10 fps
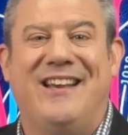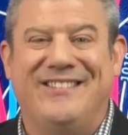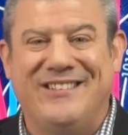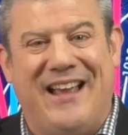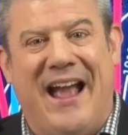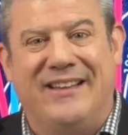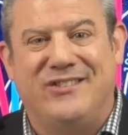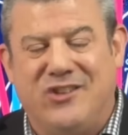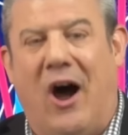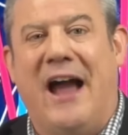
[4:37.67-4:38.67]
isn't
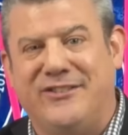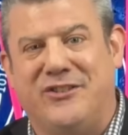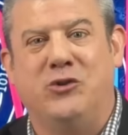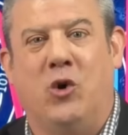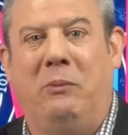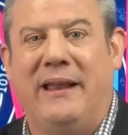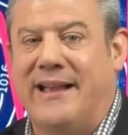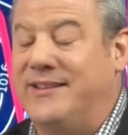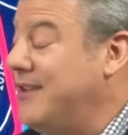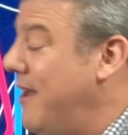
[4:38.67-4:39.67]
as tight as it normally
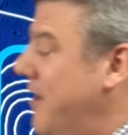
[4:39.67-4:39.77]
is,